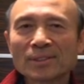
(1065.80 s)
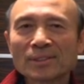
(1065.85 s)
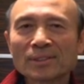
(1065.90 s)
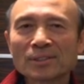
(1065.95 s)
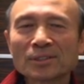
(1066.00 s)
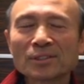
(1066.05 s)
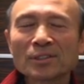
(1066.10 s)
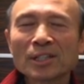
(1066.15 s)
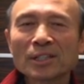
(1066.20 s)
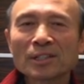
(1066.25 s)

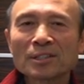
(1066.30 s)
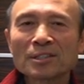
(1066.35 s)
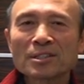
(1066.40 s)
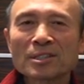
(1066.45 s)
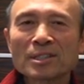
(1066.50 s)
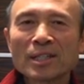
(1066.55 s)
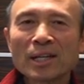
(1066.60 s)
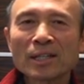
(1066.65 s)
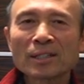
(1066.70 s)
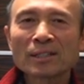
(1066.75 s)
Do you
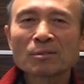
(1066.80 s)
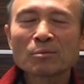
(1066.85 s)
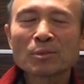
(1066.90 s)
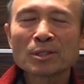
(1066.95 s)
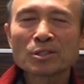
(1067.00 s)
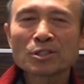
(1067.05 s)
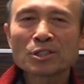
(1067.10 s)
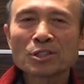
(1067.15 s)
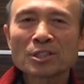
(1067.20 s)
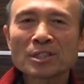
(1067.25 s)
understand
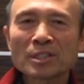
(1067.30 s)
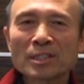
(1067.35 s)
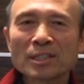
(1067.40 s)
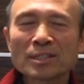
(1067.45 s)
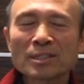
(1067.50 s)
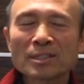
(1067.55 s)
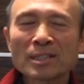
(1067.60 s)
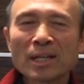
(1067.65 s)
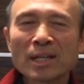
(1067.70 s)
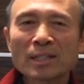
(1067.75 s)
when she
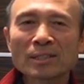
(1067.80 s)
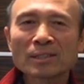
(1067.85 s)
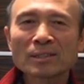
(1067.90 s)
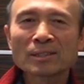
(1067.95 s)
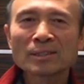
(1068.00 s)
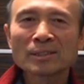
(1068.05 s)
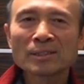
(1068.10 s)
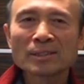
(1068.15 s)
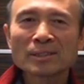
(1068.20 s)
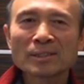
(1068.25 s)
says that
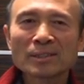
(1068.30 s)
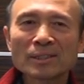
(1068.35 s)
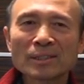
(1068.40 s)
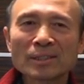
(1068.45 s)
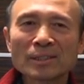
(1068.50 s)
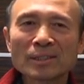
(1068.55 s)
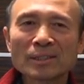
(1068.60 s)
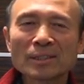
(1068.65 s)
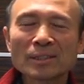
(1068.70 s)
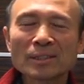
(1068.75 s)

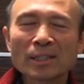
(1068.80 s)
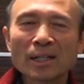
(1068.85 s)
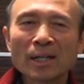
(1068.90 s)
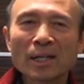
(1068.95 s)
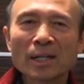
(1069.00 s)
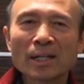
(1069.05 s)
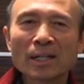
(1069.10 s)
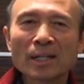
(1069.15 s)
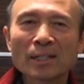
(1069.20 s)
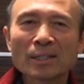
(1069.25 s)

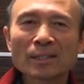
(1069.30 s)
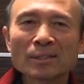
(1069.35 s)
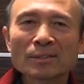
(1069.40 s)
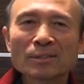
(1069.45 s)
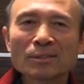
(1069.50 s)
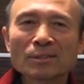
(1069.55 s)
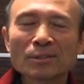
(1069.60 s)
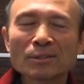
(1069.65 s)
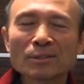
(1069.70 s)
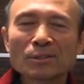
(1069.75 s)
uh,
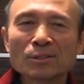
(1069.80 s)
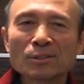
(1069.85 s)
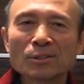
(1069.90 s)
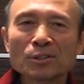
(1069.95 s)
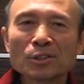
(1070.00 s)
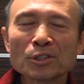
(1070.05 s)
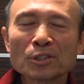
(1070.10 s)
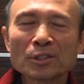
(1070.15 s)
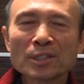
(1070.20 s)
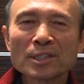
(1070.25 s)

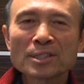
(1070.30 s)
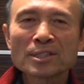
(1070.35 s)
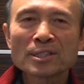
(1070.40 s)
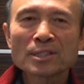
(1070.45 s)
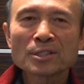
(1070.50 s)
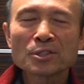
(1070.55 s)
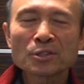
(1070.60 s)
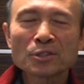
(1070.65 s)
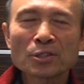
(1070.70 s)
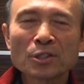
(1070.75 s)
you don't
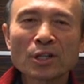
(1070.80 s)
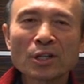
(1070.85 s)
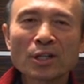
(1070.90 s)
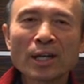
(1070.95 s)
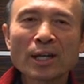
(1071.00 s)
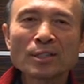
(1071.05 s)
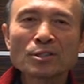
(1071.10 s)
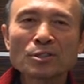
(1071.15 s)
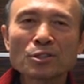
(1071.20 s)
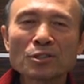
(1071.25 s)
listen to her
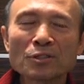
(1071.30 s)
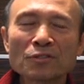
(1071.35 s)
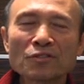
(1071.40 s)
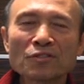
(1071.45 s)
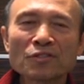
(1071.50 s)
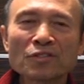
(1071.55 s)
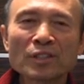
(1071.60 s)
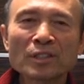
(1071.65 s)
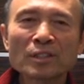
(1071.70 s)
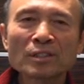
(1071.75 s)
and she
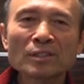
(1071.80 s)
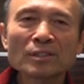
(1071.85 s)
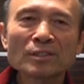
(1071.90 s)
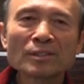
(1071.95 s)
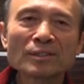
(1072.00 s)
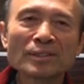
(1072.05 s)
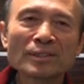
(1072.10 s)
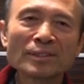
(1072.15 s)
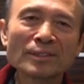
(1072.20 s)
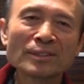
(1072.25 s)
feel
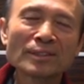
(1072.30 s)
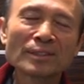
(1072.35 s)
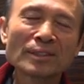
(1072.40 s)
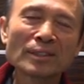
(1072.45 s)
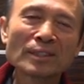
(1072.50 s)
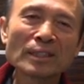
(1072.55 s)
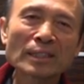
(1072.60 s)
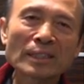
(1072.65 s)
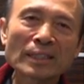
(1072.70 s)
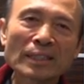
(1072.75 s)

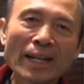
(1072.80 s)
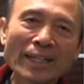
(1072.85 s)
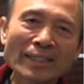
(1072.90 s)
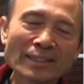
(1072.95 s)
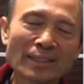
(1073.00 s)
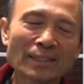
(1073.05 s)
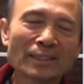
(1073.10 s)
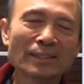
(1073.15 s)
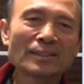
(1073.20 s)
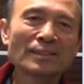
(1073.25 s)

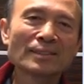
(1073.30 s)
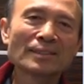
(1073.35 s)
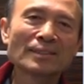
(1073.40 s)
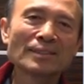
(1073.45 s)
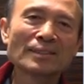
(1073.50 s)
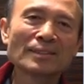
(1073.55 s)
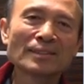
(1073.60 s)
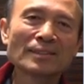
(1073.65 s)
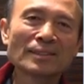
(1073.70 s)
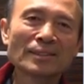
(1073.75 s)
neglected?
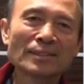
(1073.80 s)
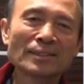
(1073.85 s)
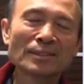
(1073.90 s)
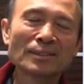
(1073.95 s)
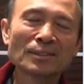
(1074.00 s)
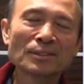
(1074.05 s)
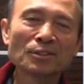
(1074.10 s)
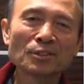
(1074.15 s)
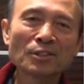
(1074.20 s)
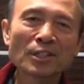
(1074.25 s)

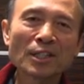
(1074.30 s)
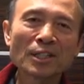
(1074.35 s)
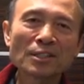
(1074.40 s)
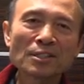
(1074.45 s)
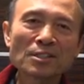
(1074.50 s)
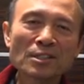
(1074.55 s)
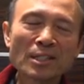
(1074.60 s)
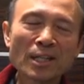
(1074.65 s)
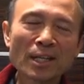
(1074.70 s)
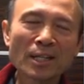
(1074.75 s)
Do you
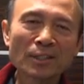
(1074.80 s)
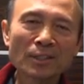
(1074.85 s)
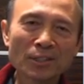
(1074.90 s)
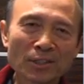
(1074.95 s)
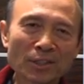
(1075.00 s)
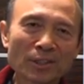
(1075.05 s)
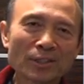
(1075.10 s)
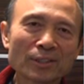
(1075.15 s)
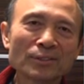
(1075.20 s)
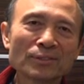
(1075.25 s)
understand
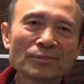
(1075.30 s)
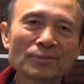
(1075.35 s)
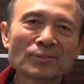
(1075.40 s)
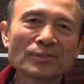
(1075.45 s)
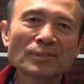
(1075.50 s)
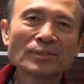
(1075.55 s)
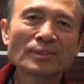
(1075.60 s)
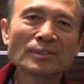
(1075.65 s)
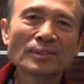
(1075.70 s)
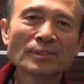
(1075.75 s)
her?
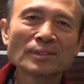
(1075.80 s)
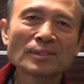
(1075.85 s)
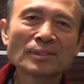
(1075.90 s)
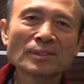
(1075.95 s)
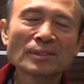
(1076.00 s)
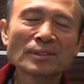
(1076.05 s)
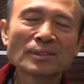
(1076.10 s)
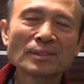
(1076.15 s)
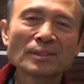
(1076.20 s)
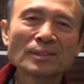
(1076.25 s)

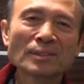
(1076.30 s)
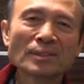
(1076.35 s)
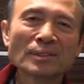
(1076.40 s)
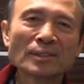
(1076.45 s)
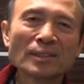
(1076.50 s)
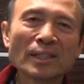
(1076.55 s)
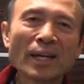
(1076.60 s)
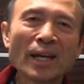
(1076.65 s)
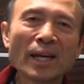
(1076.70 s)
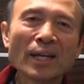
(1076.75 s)

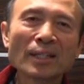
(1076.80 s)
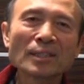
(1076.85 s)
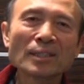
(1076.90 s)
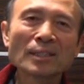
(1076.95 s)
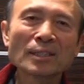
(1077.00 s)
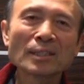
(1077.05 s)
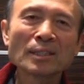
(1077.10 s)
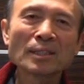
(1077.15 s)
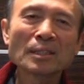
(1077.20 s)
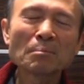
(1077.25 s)
And
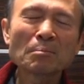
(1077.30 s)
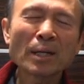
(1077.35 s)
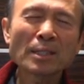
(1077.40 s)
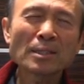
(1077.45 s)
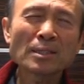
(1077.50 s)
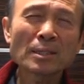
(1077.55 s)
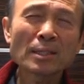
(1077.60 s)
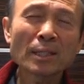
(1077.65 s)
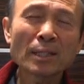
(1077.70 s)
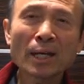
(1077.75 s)
he might
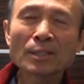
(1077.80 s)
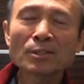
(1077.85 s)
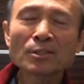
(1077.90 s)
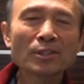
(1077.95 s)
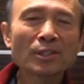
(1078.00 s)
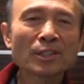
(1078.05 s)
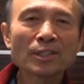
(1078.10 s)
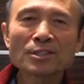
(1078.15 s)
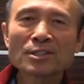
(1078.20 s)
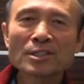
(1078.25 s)
say, I
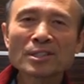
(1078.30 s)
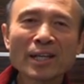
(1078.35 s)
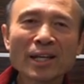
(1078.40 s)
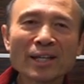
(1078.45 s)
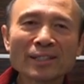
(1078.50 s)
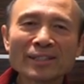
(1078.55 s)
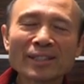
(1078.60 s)
don't understand.